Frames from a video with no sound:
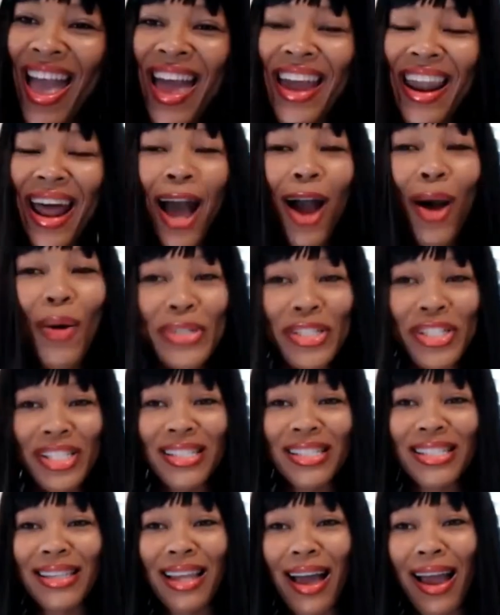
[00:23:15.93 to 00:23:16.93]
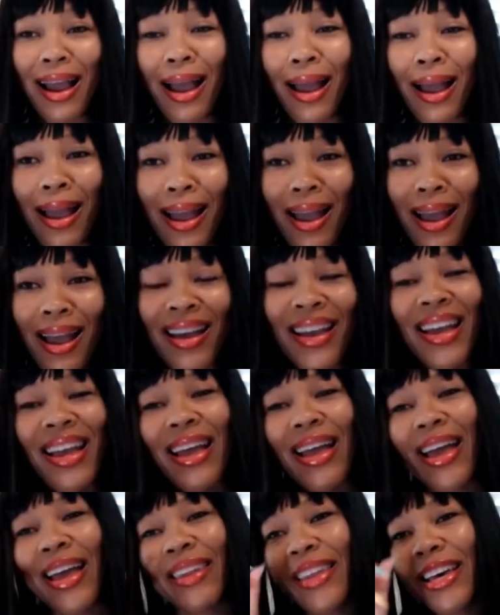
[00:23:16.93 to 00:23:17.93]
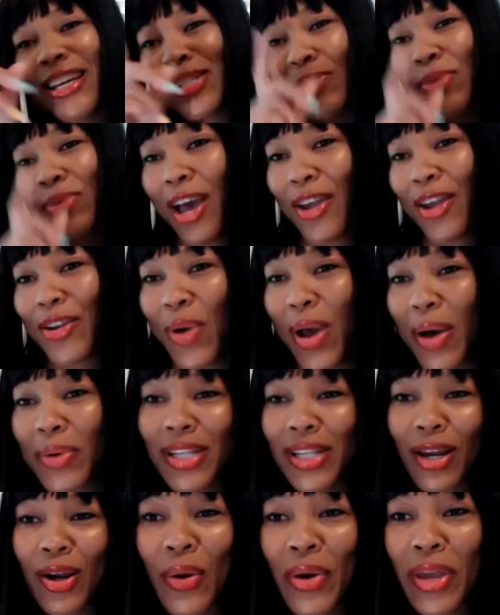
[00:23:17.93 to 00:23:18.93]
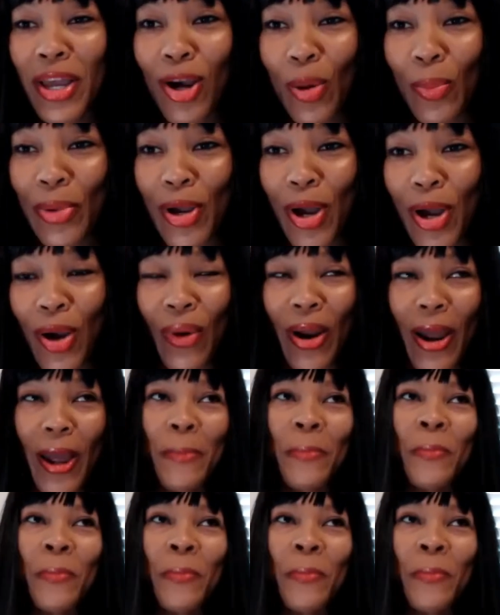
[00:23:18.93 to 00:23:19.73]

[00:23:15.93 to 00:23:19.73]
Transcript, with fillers: and I was just like, ah. And that's when I knew. I was like, oh, he's gonna be all right.